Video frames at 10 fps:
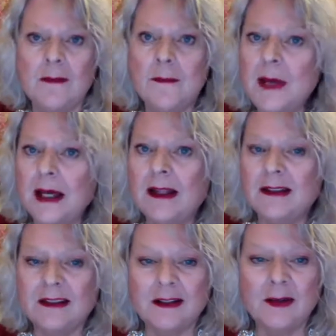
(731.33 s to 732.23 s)

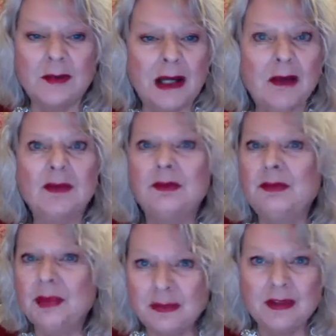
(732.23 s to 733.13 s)
bad about
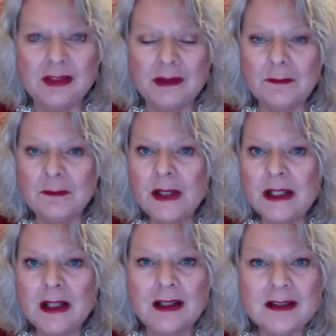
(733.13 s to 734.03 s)
beauty
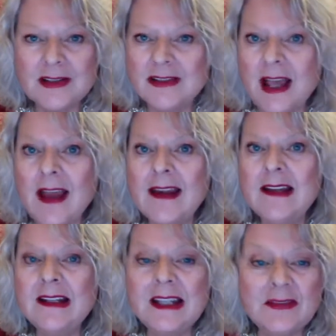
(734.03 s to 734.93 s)
because I
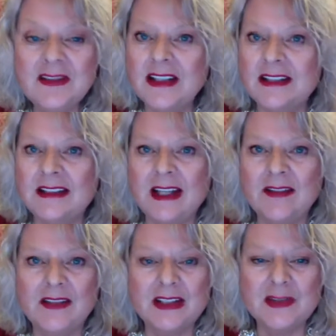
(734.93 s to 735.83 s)
lived it.
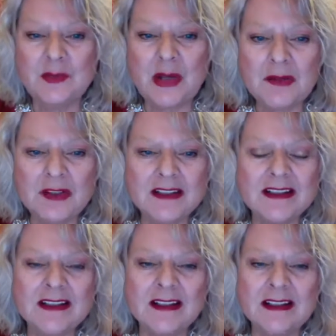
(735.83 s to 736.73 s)
I've
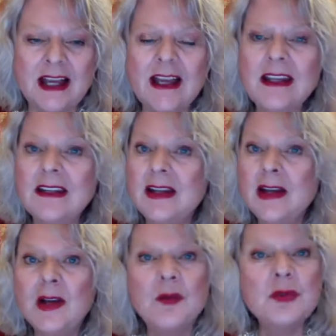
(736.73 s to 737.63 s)
experienced it. I
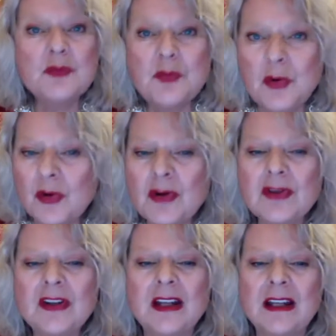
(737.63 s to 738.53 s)
was
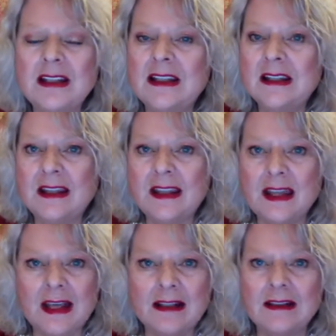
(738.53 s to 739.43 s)
born under
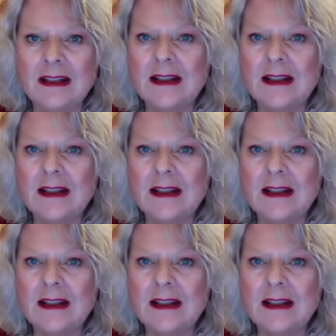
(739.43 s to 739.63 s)
that